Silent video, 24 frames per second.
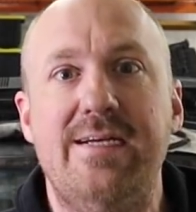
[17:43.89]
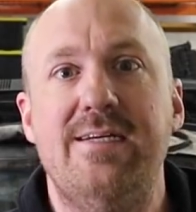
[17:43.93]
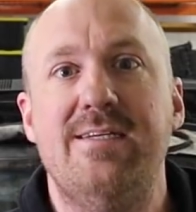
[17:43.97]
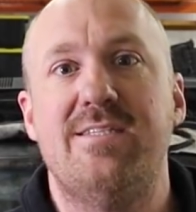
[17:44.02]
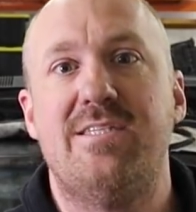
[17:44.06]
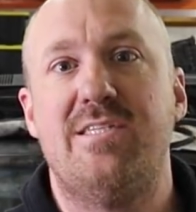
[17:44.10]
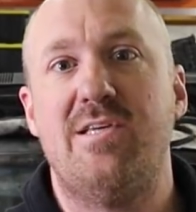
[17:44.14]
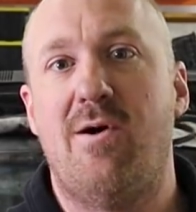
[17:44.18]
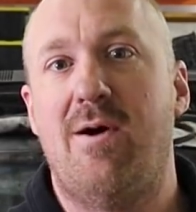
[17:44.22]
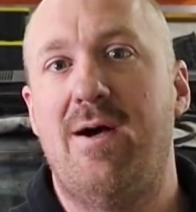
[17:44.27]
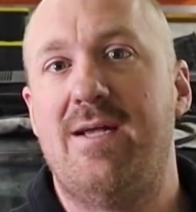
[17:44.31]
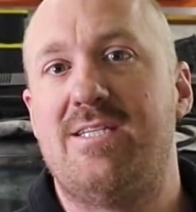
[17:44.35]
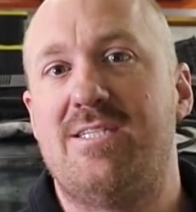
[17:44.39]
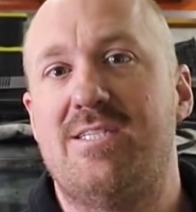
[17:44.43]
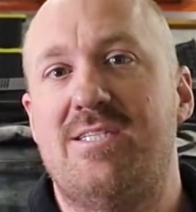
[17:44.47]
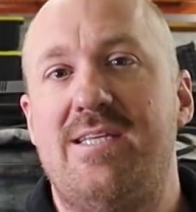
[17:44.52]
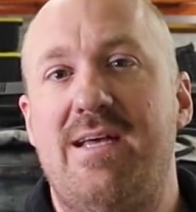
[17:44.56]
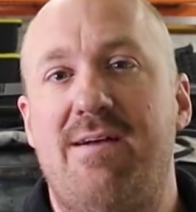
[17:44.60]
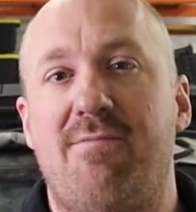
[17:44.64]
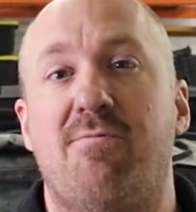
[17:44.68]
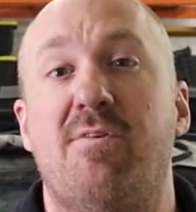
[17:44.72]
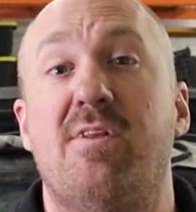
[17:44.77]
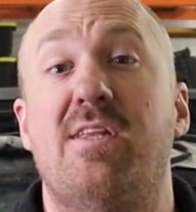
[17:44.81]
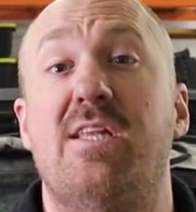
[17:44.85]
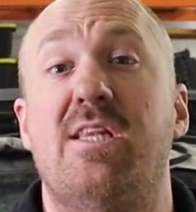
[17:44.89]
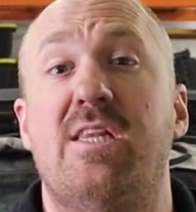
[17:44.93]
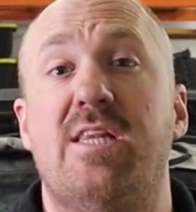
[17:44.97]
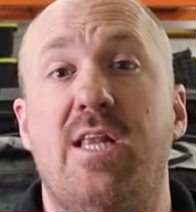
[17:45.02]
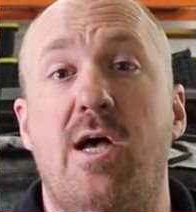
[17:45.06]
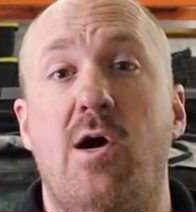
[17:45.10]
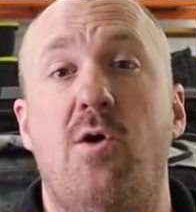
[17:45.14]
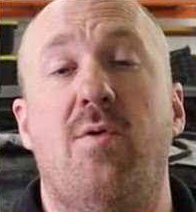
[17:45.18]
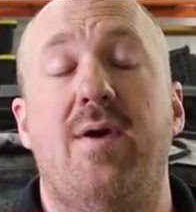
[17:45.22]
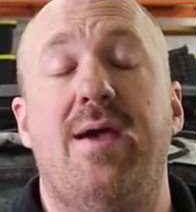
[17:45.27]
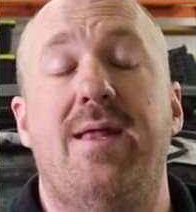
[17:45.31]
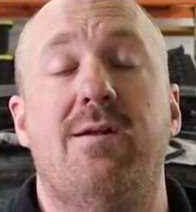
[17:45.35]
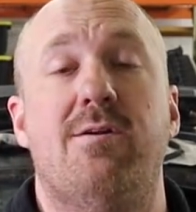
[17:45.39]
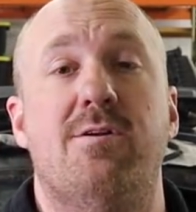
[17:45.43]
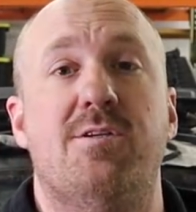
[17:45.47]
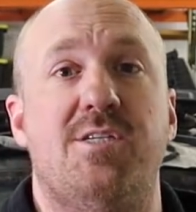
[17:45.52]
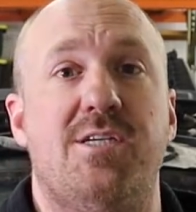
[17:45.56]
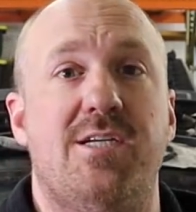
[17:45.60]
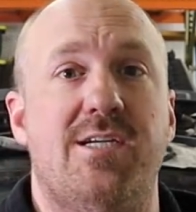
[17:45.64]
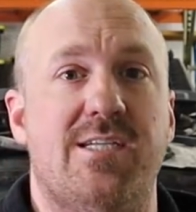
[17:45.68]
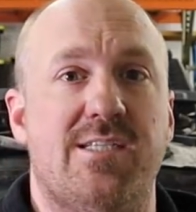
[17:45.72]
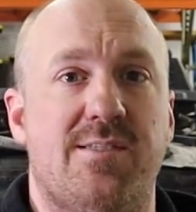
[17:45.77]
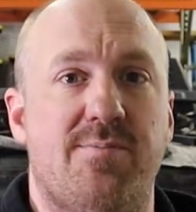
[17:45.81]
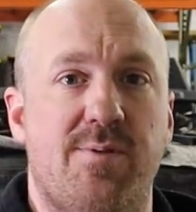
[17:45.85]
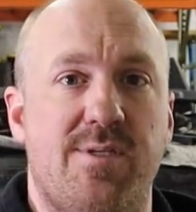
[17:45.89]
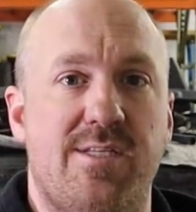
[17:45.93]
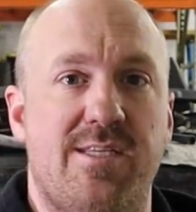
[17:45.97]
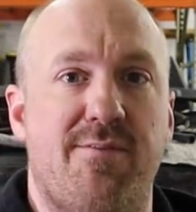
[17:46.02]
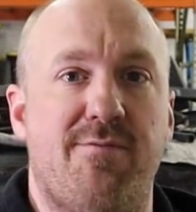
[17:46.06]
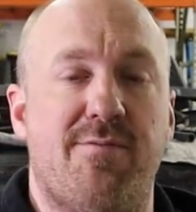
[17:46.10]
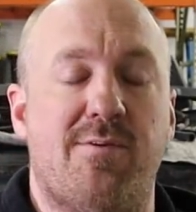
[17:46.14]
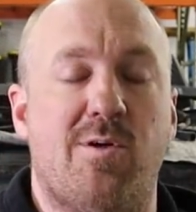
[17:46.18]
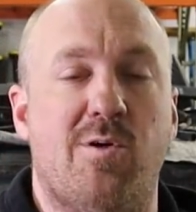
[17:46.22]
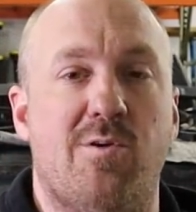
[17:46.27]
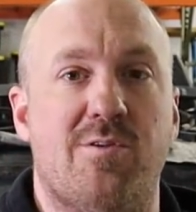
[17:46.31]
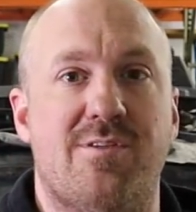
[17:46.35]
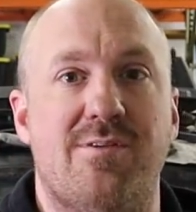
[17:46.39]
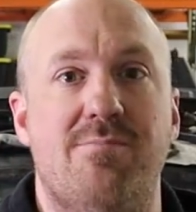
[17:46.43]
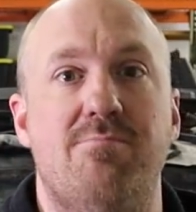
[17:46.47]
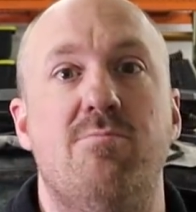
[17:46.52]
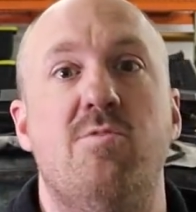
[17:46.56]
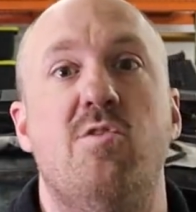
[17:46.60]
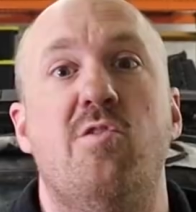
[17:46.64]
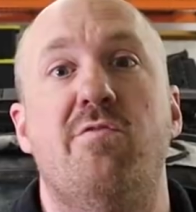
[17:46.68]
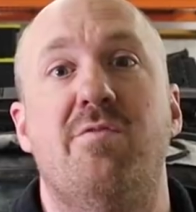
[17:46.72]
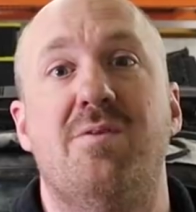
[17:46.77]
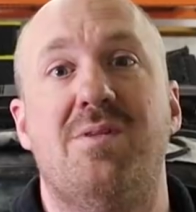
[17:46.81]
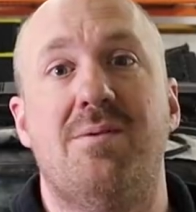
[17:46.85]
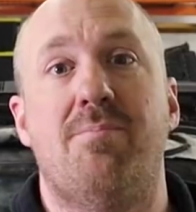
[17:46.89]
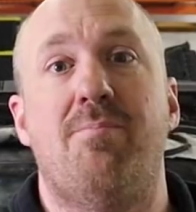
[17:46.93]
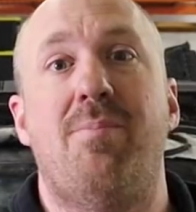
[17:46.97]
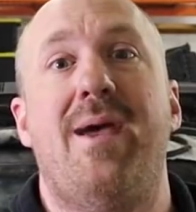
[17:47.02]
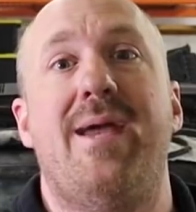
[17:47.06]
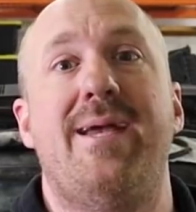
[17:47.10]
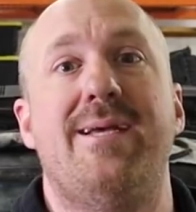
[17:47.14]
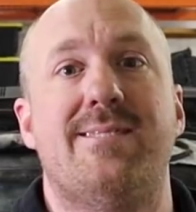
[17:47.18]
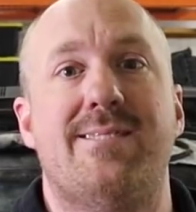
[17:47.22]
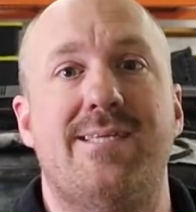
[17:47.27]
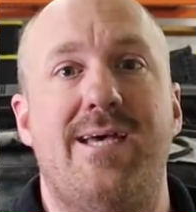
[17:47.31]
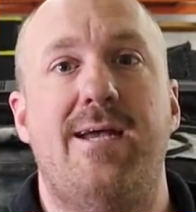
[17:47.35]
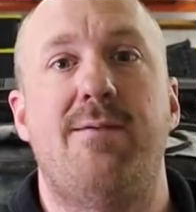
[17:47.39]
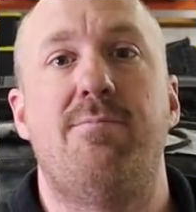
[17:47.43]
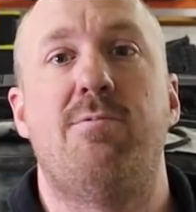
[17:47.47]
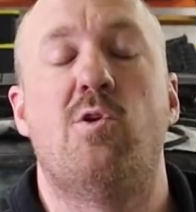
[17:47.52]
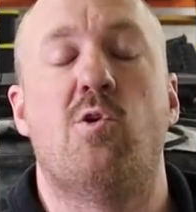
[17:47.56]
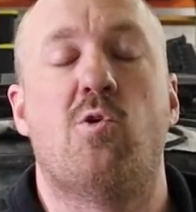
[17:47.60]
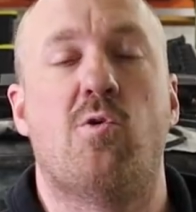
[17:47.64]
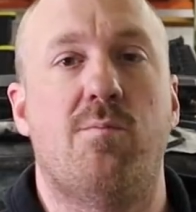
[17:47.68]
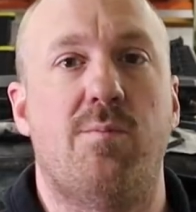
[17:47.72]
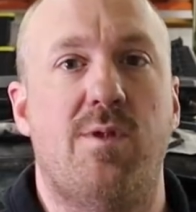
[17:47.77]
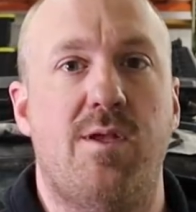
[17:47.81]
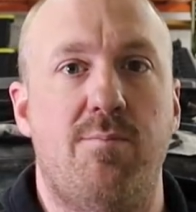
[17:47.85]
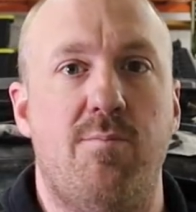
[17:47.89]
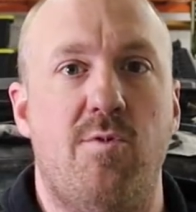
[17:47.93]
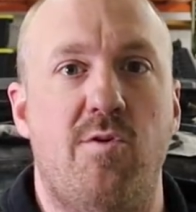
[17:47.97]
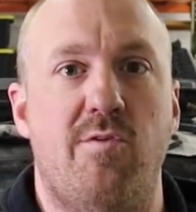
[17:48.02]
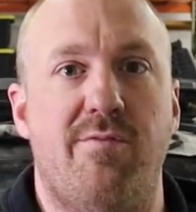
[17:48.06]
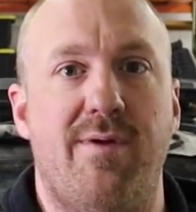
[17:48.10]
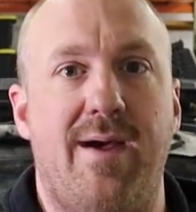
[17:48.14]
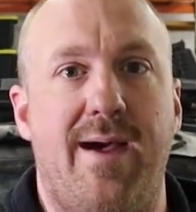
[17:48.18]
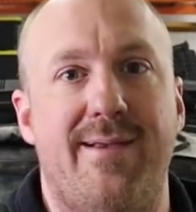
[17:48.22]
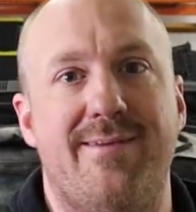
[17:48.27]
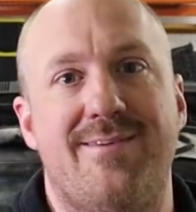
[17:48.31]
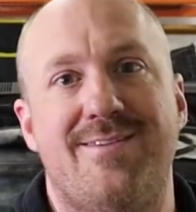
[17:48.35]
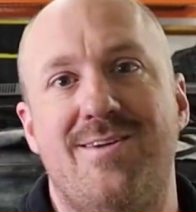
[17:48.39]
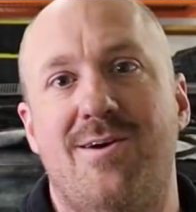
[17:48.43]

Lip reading: So I just have really low energy, and it's been difficult to move at the pace I normally move at.